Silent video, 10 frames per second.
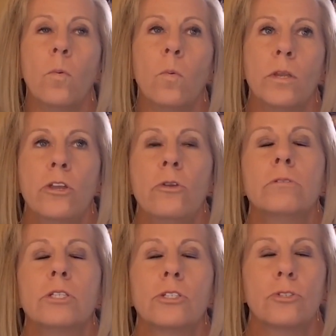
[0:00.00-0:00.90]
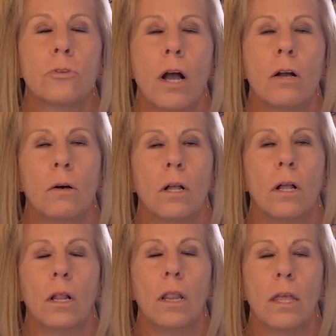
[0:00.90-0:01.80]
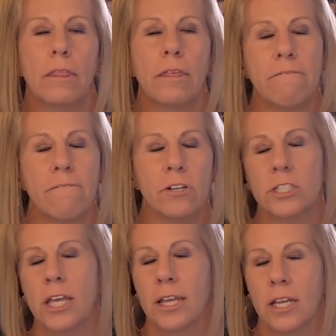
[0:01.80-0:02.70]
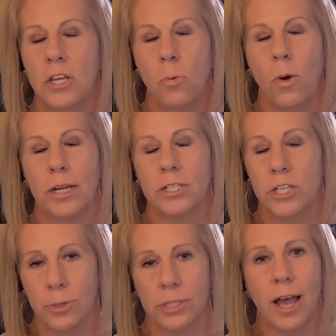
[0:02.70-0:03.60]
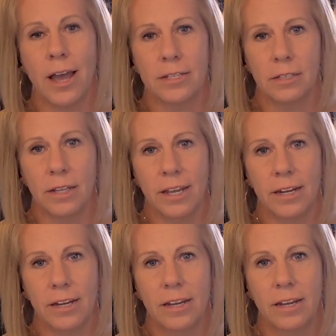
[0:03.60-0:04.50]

when you struggle, the first thing you want to do is isolate.